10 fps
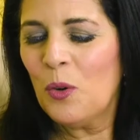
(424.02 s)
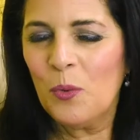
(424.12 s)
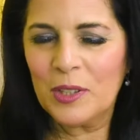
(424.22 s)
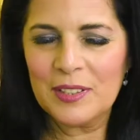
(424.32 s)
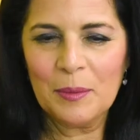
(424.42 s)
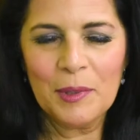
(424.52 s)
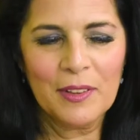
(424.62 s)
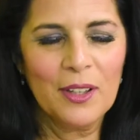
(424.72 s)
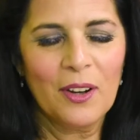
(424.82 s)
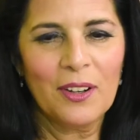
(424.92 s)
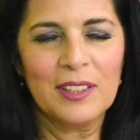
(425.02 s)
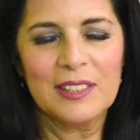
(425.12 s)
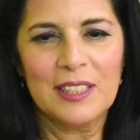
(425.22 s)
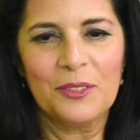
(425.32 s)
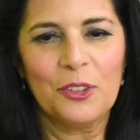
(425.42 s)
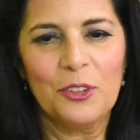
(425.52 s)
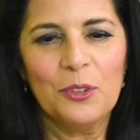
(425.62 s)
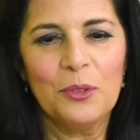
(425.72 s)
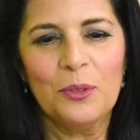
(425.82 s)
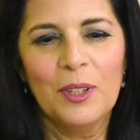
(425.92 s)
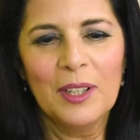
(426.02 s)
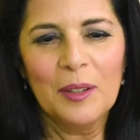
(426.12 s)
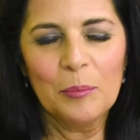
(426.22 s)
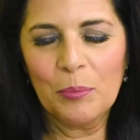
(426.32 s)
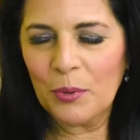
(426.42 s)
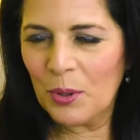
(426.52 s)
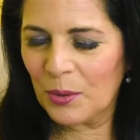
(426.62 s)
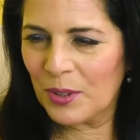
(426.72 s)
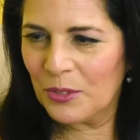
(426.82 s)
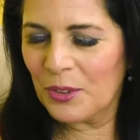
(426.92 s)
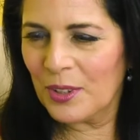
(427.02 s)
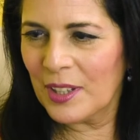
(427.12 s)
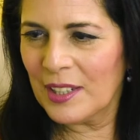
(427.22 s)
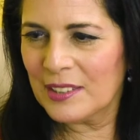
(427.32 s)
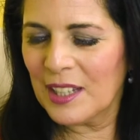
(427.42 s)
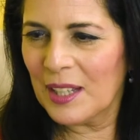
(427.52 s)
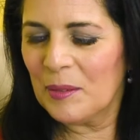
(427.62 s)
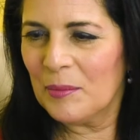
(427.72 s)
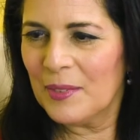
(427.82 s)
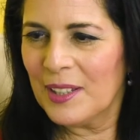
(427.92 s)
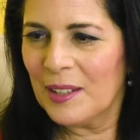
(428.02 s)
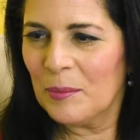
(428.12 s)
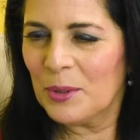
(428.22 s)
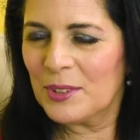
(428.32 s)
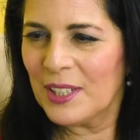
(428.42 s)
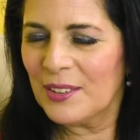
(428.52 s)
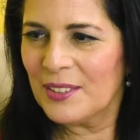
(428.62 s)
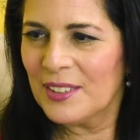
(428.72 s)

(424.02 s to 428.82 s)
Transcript: Who were some of the artists that you broke during that time at Motown.